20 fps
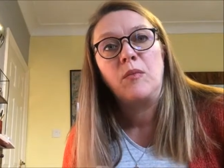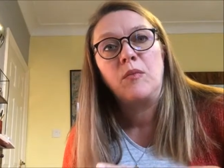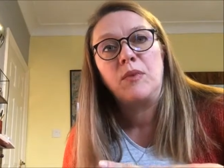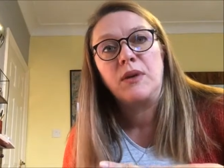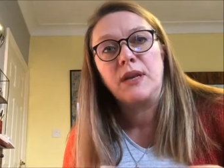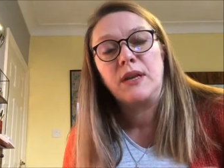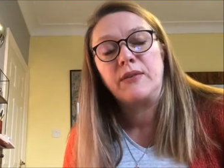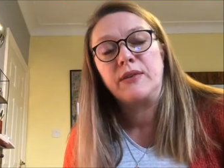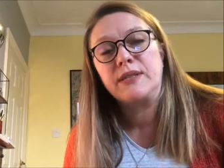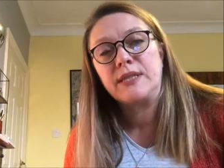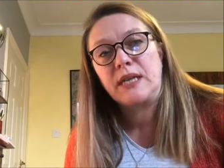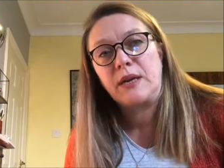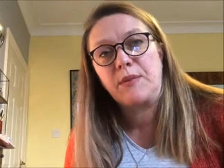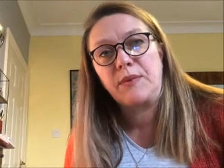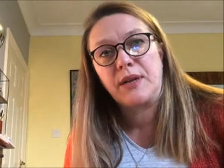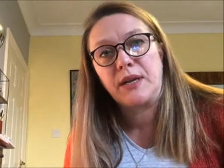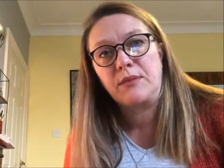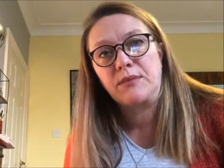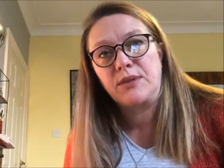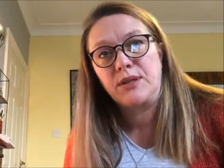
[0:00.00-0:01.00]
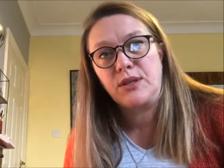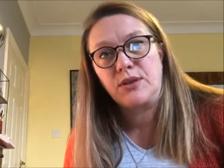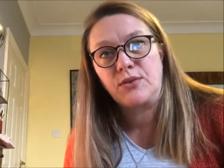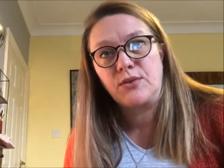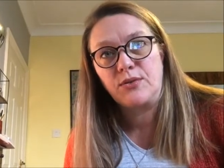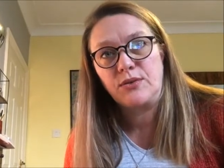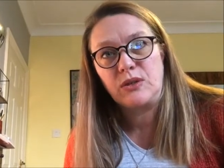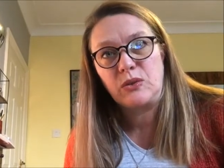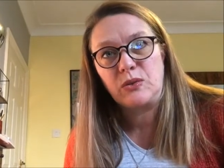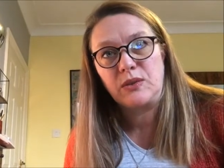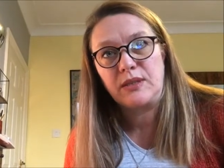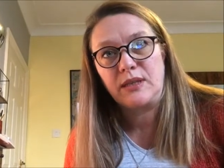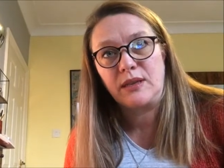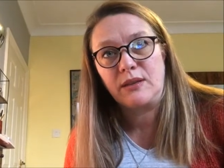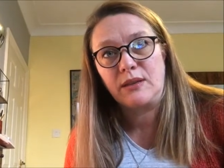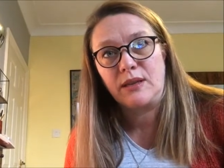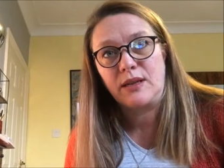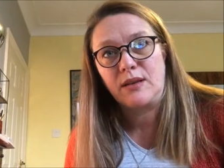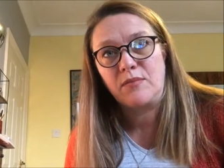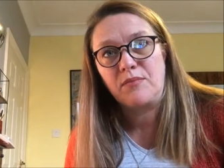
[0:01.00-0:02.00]
but every time we come to the chorus, we
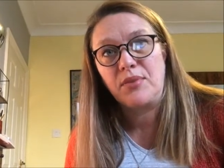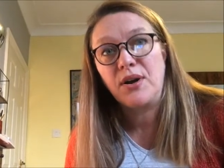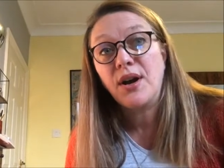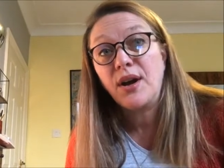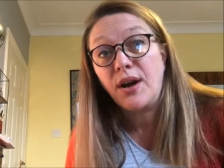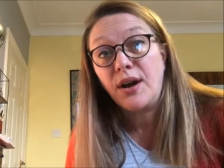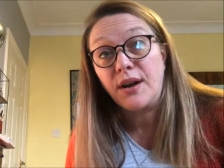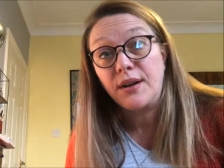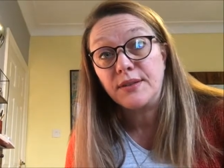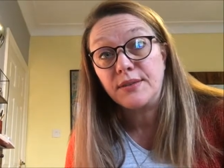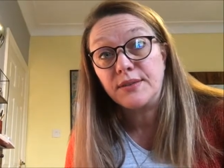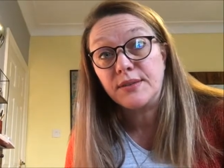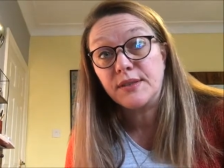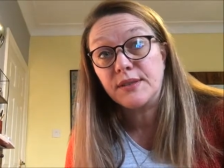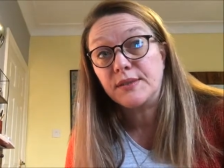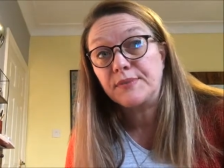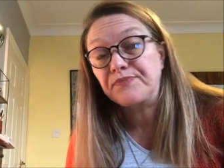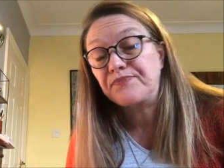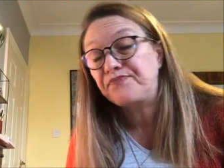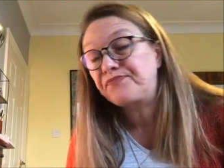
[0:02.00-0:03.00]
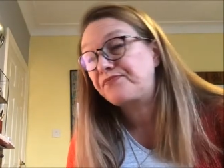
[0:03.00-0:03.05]
sing that in parts.